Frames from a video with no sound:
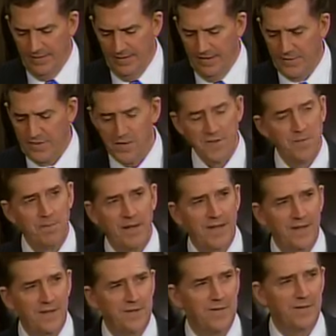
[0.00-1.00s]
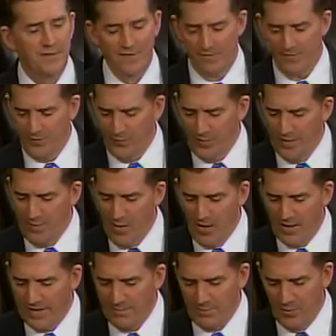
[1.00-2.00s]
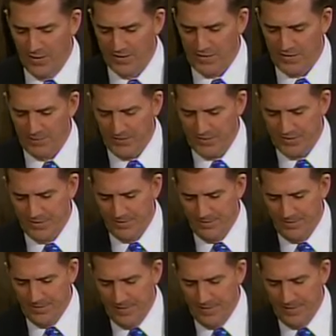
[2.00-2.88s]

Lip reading: it suspends free market principles,